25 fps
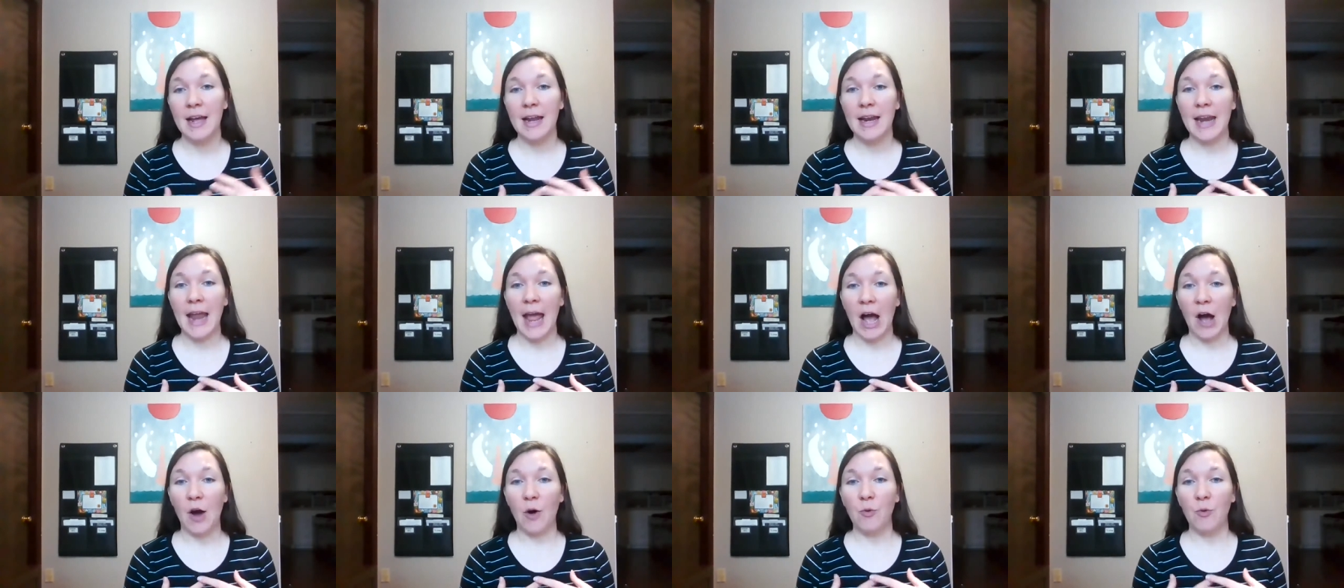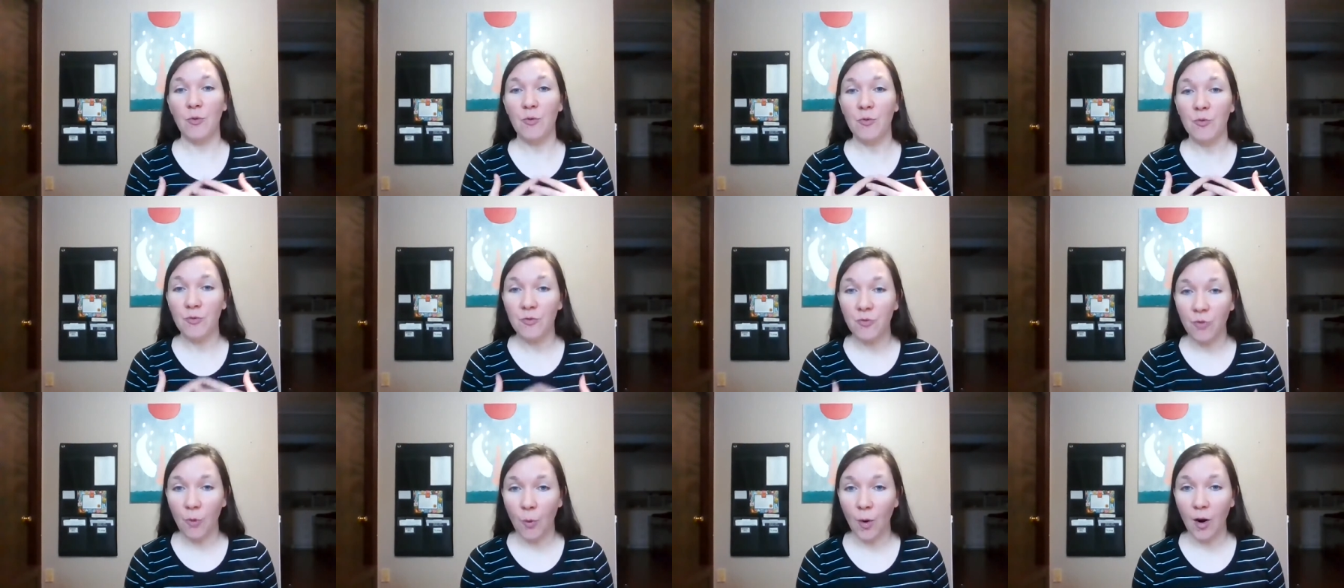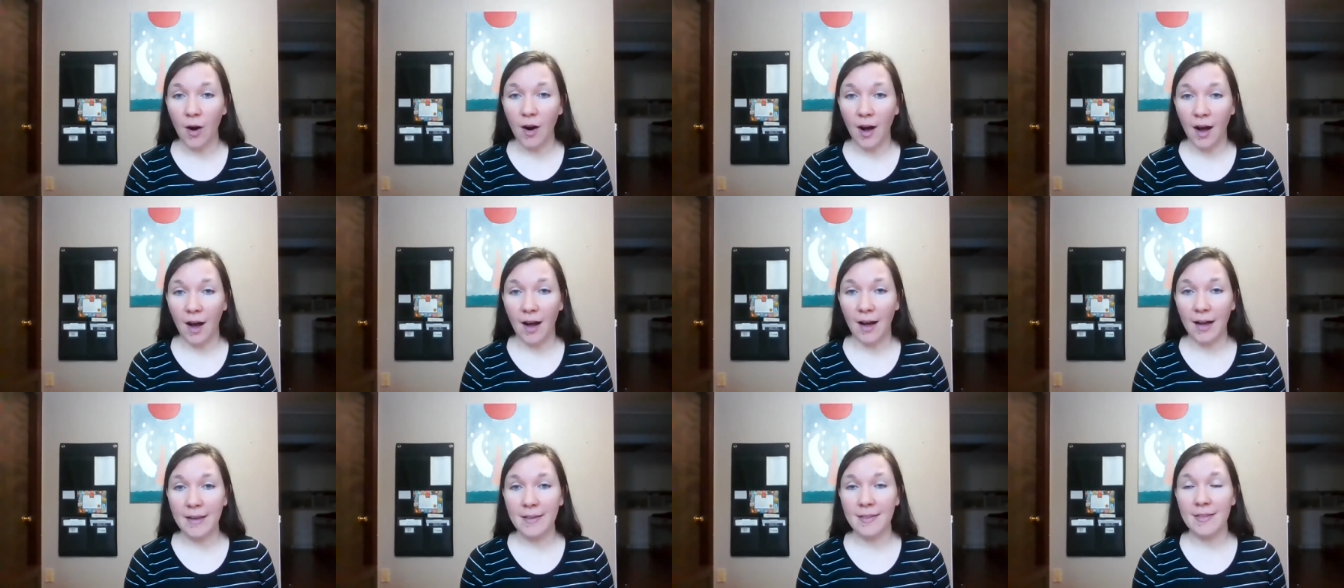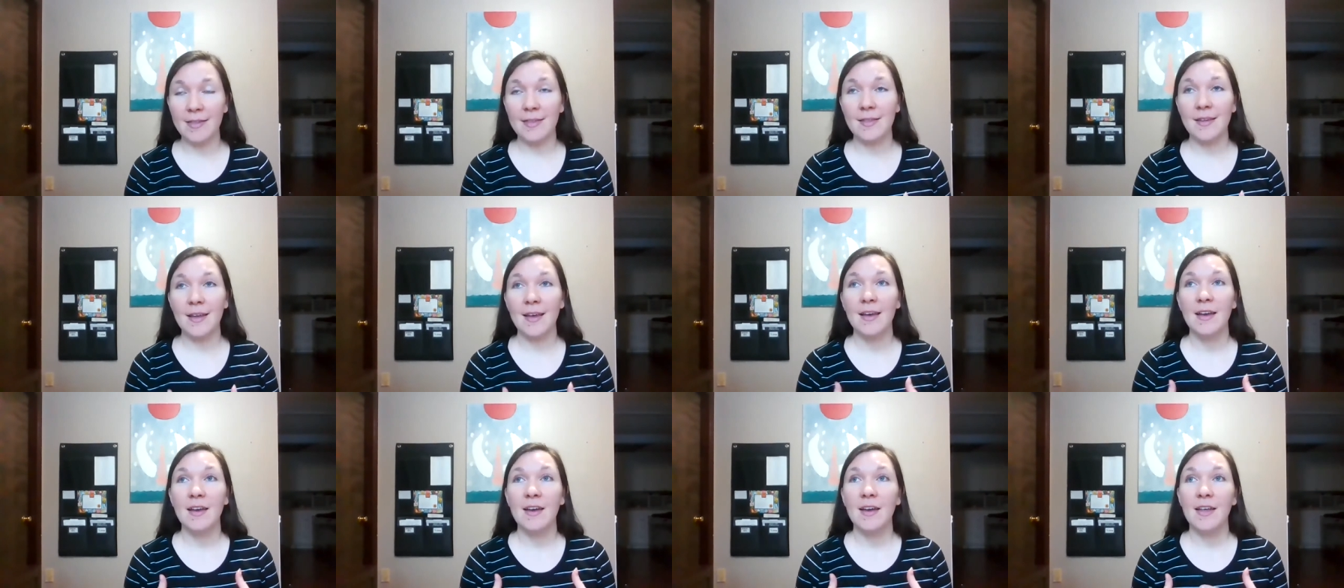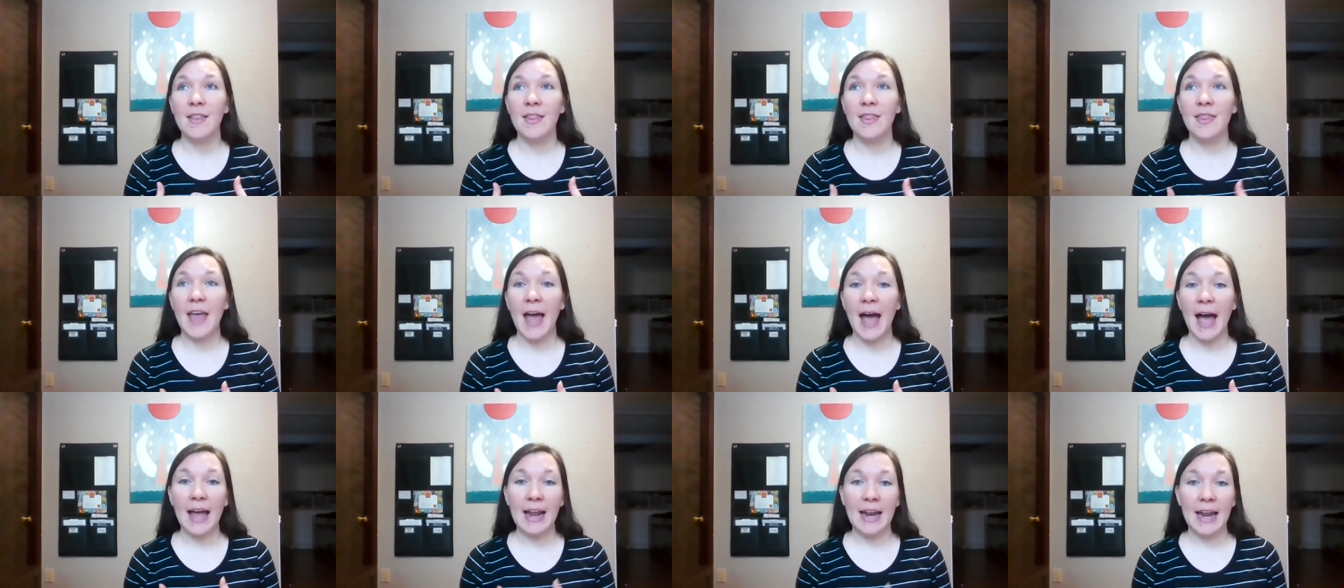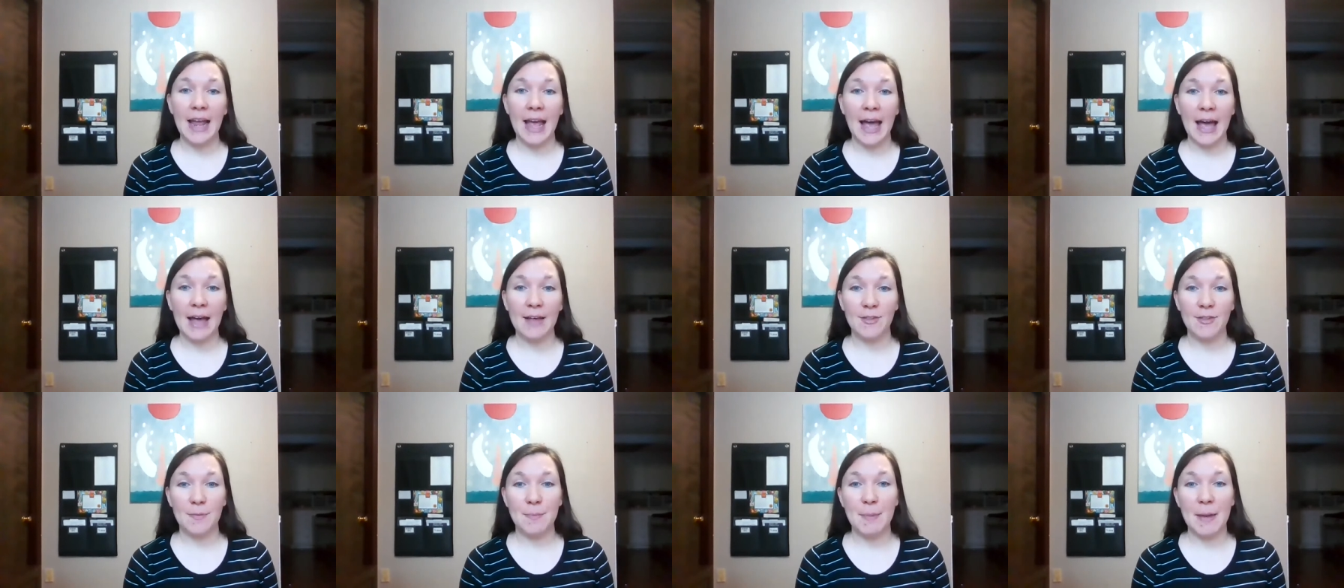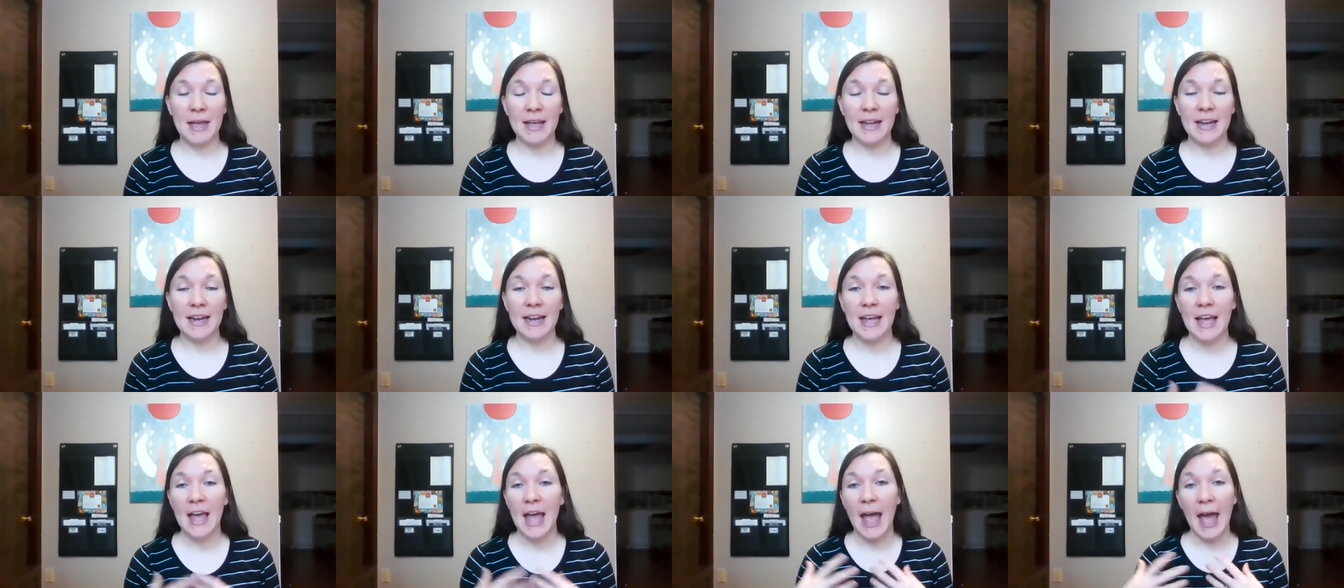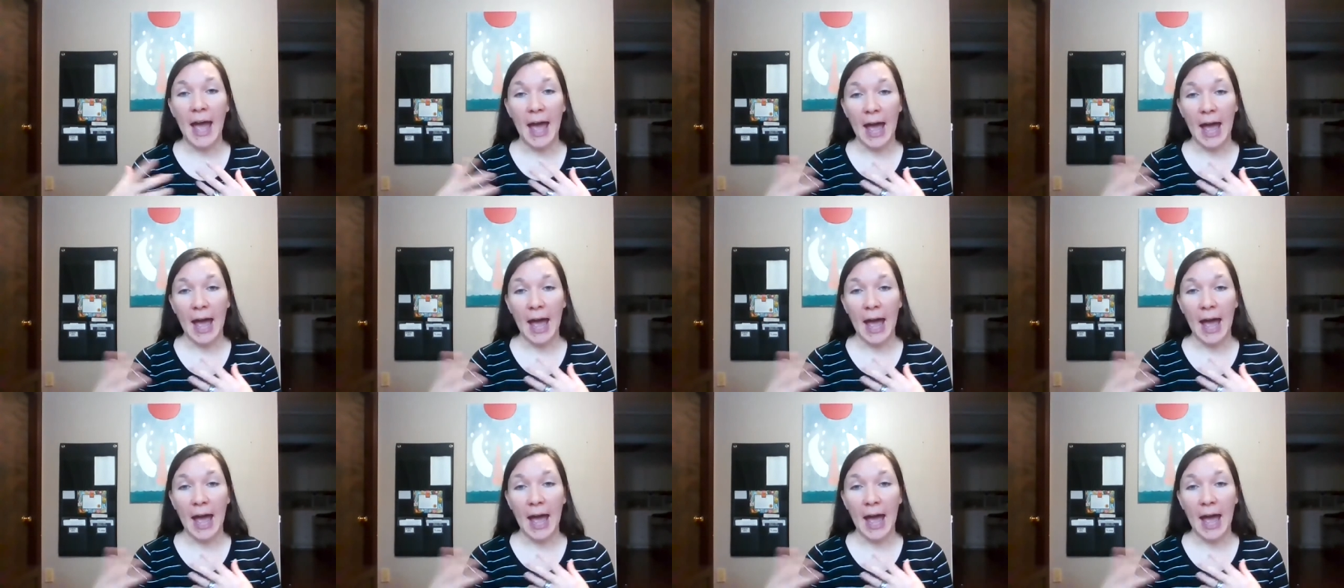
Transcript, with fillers: Now, for us, that has been